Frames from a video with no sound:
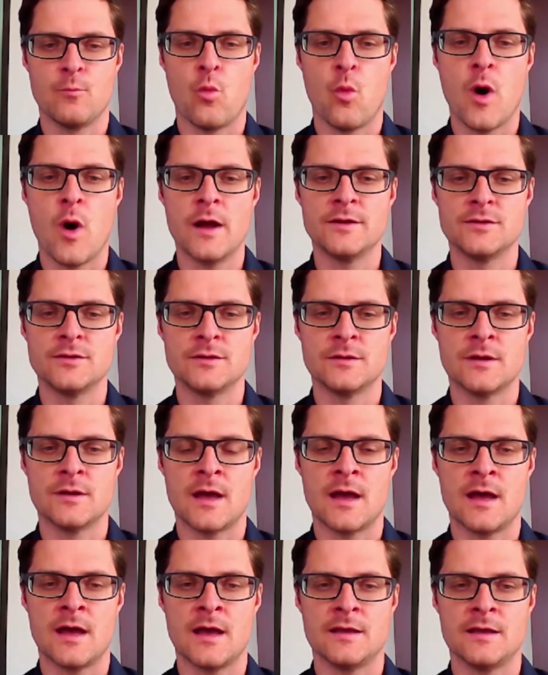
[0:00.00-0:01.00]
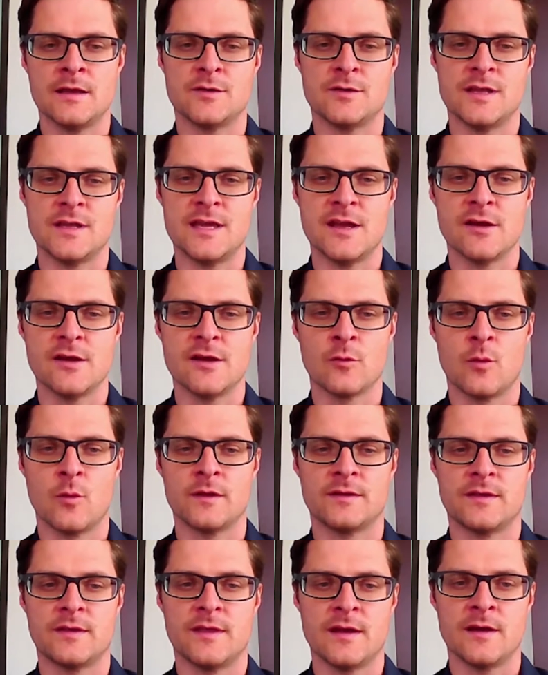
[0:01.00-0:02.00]
One, you can hear
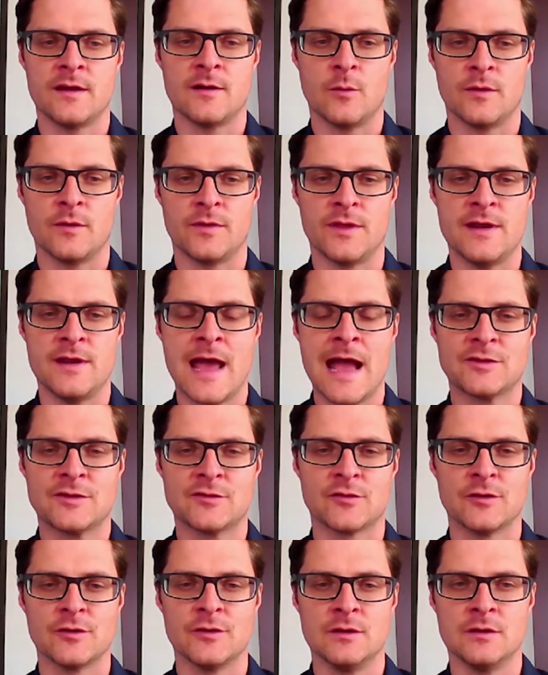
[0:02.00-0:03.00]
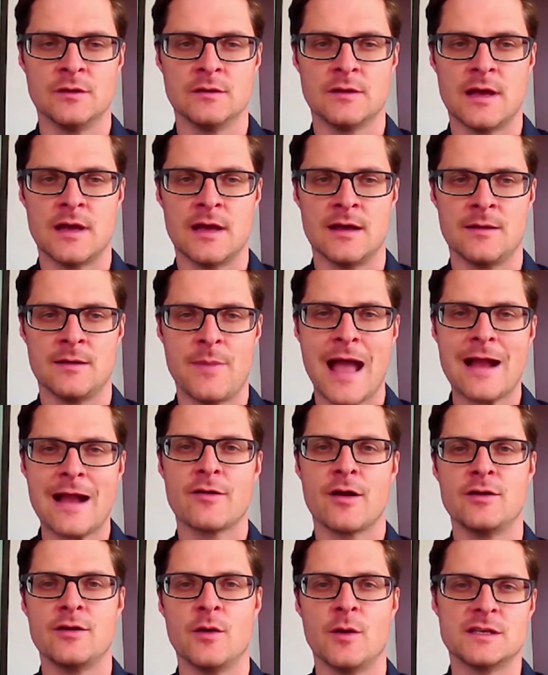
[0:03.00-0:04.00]
what the natural
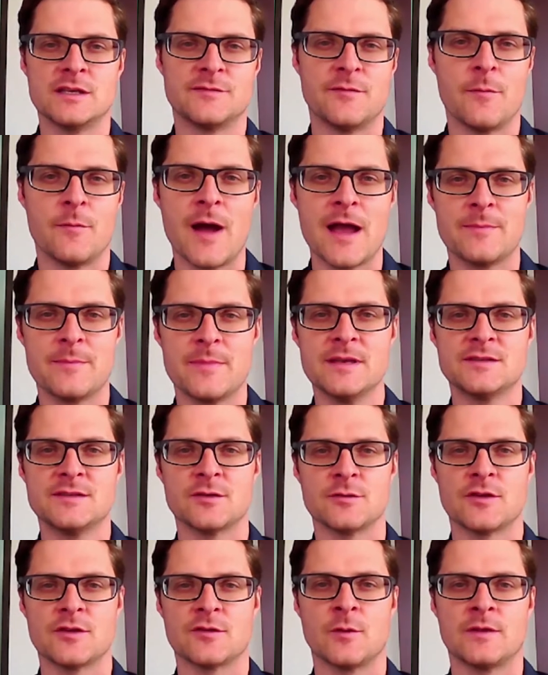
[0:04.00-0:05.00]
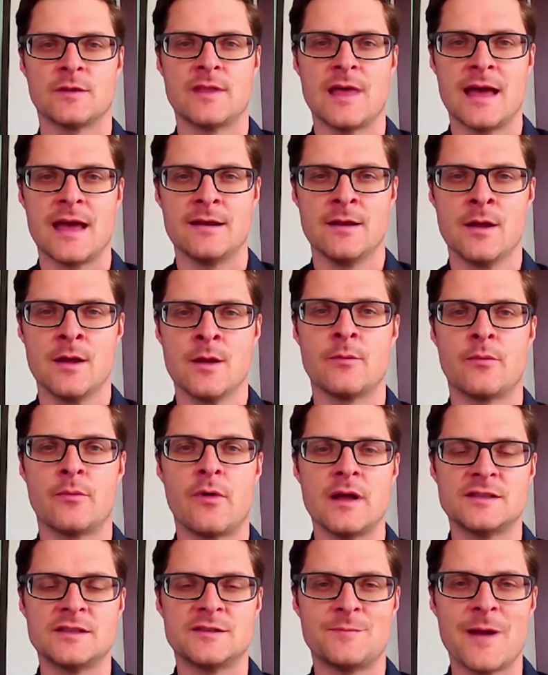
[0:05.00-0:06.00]
background noise of a pipe is, or just what that
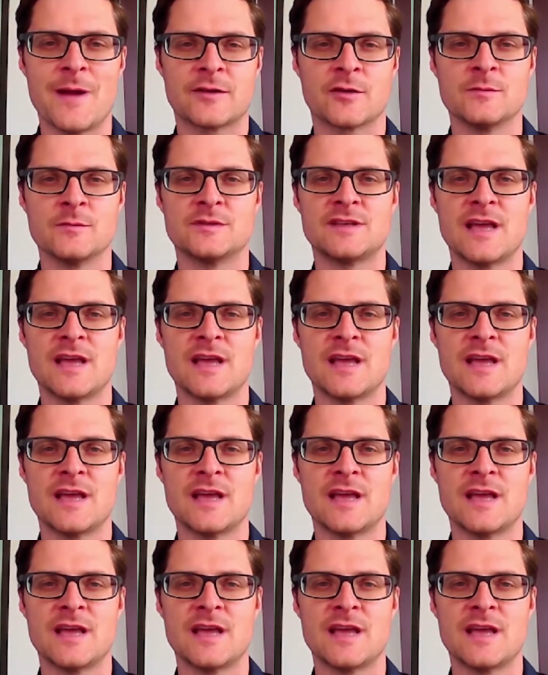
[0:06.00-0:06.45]
broad spectrum